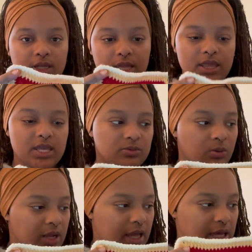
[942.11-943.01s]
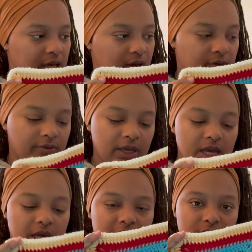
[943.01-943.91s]
this one I have
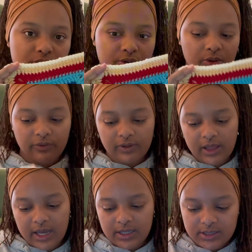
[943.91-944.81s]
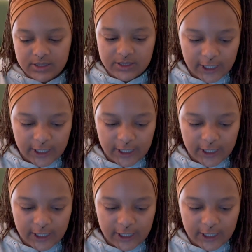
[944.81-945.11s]
is Throne of Glass.